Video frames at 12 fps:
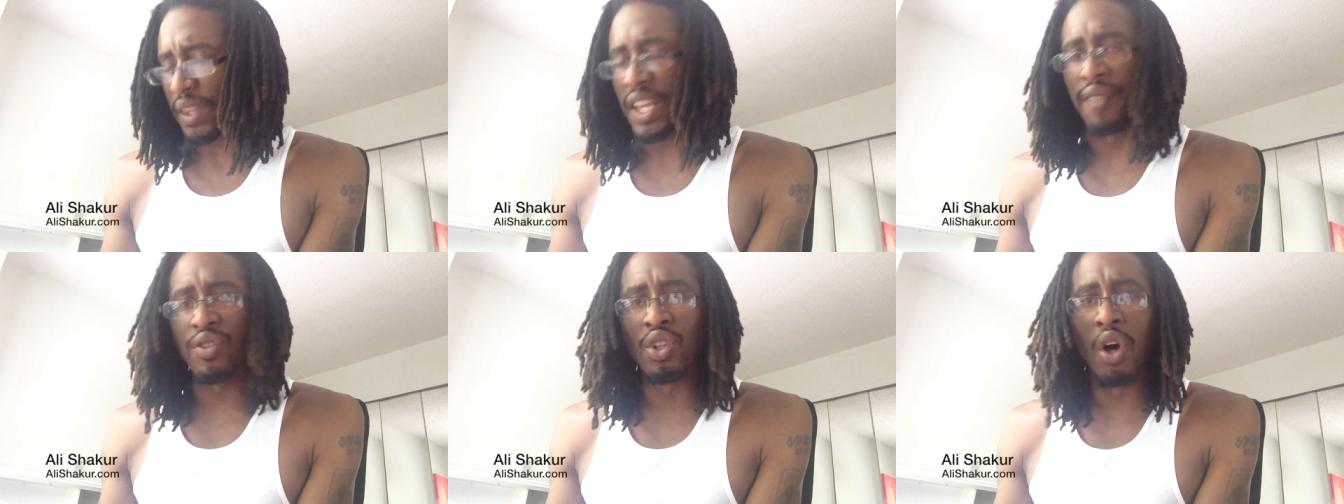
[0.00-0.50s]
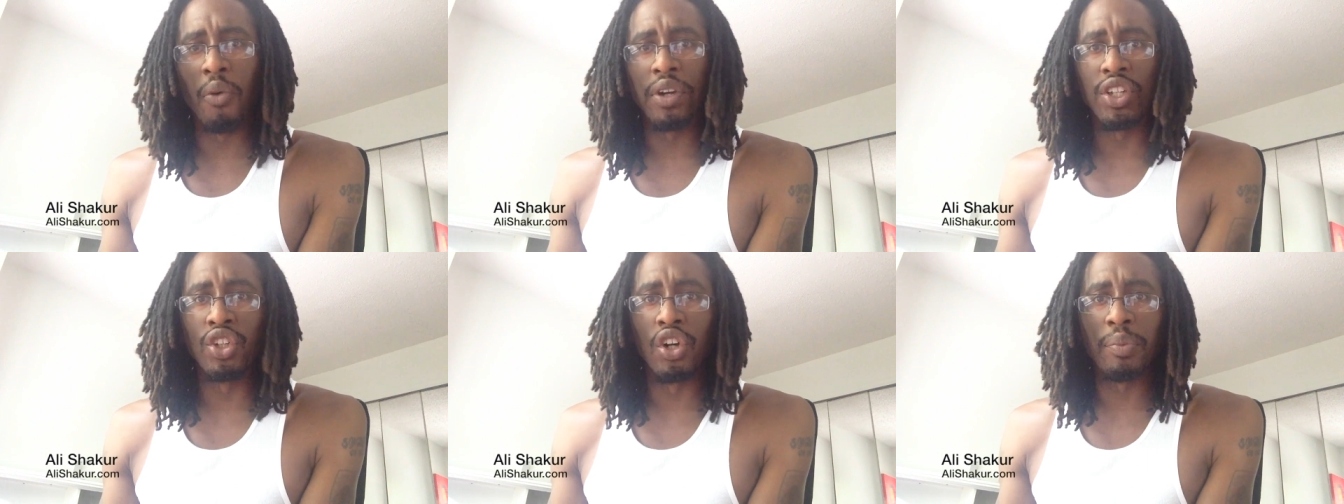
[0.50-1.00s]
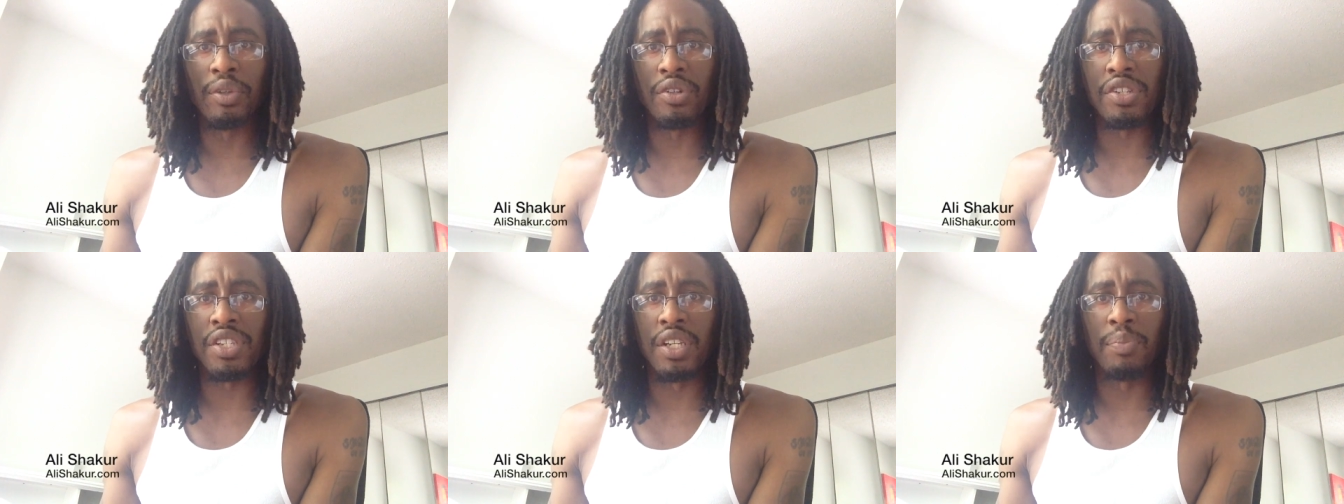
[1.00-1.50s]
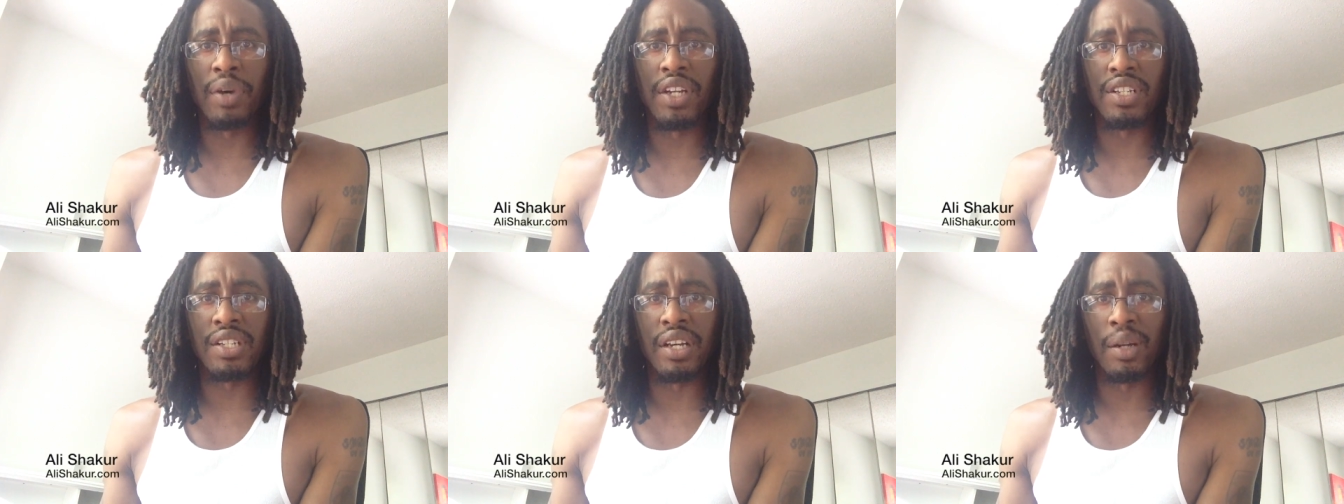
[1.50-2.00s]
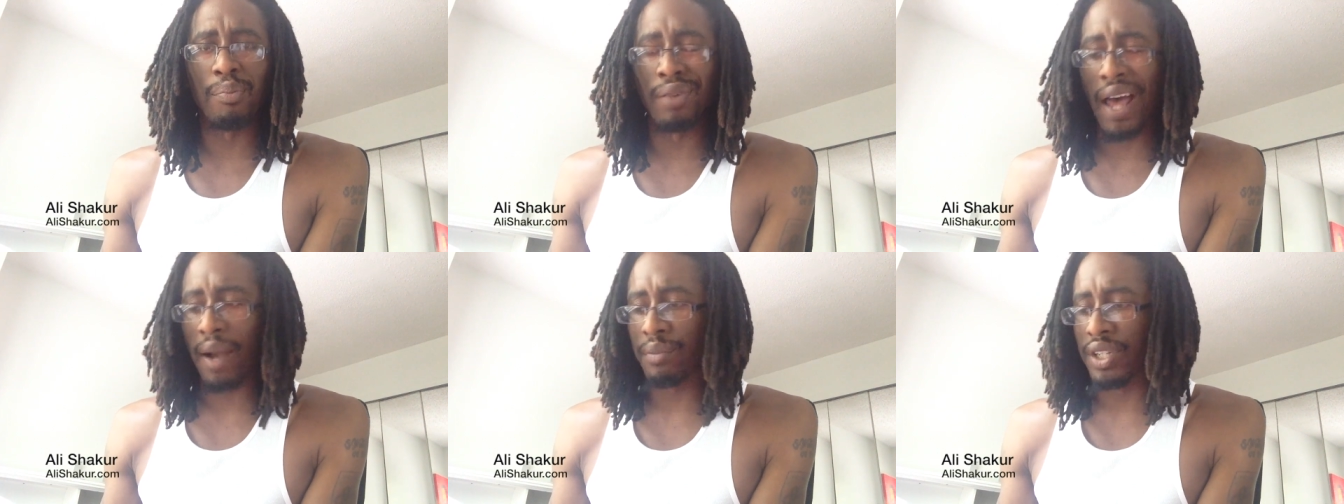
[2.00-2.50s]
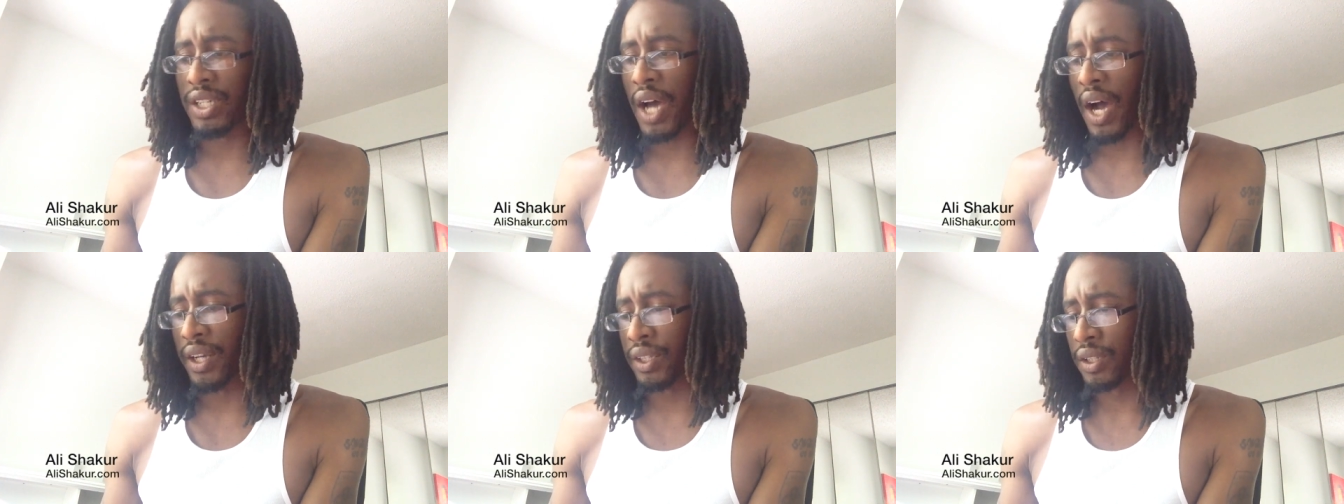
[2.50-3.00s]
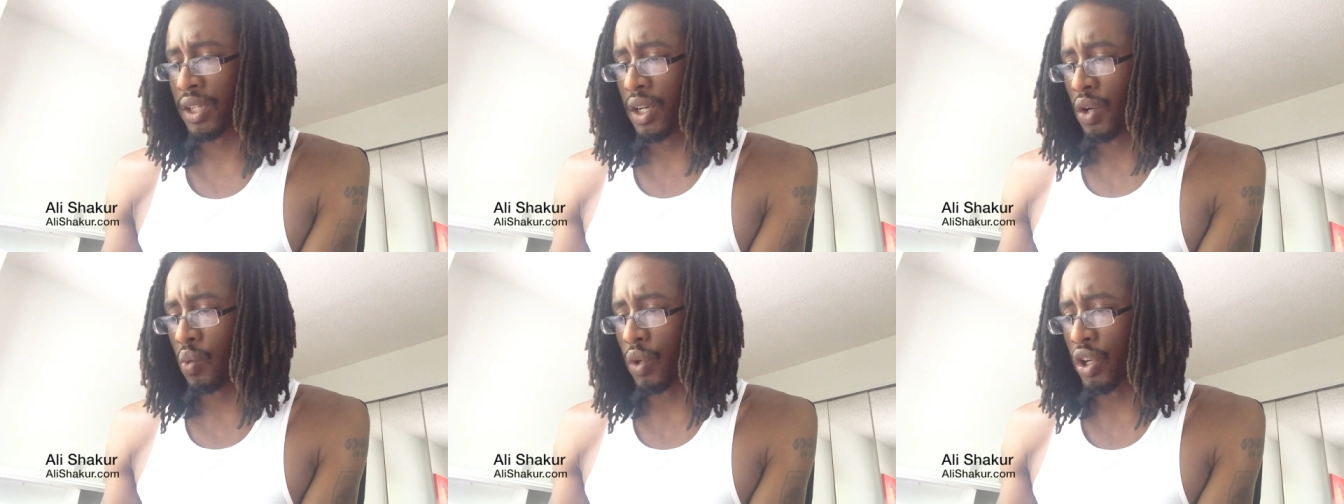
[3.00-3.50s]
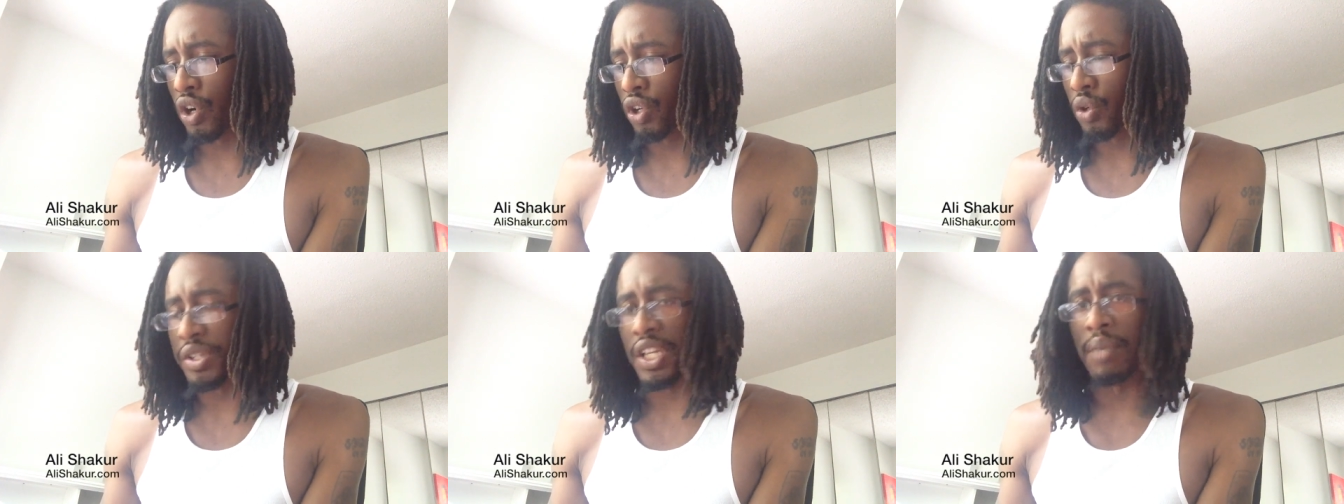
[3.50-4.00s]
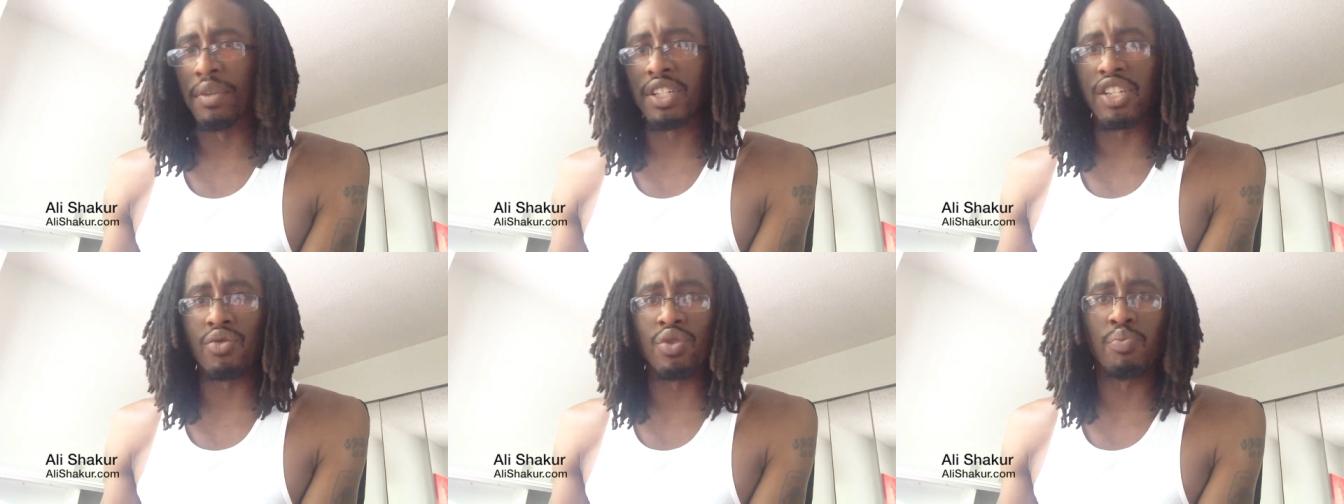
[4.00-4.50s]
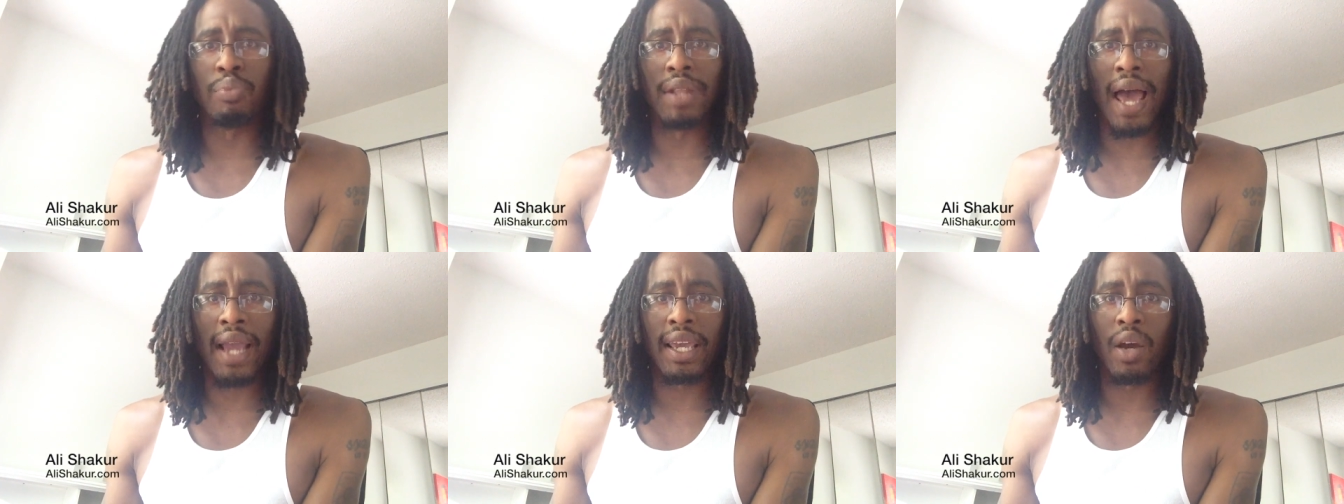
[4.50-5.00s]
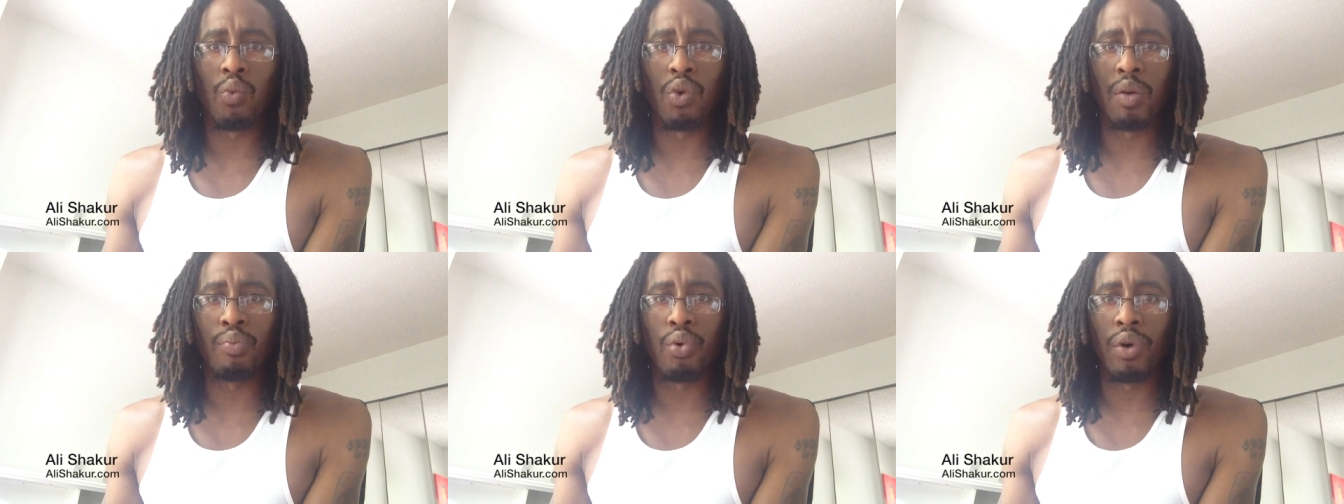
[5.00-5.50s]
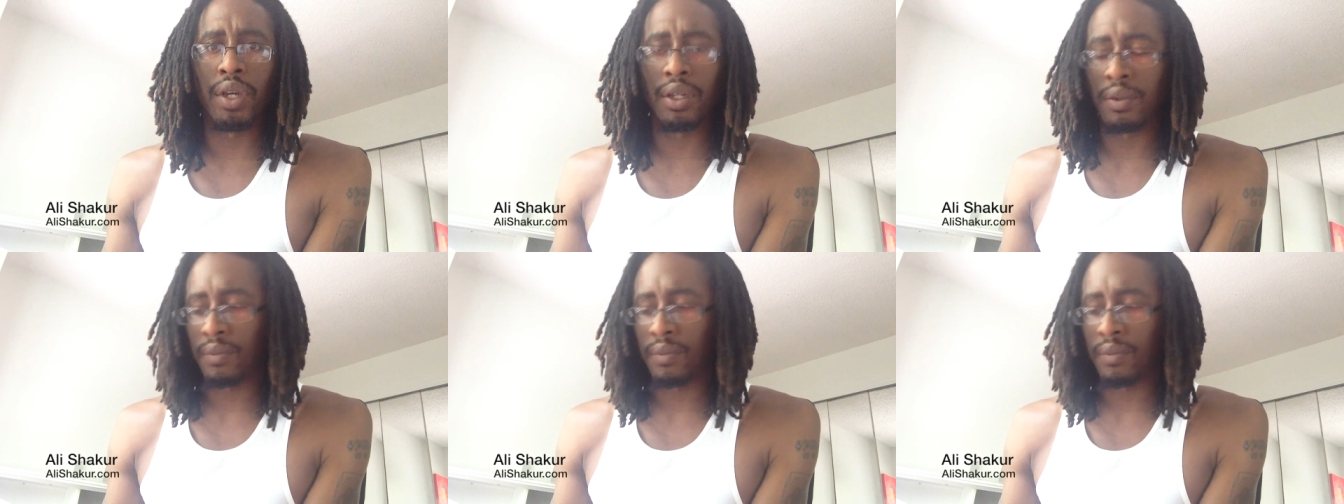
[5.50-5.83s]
If you go into Europe, you'll see pictures of the Black Madonna. We all know these images was black at one point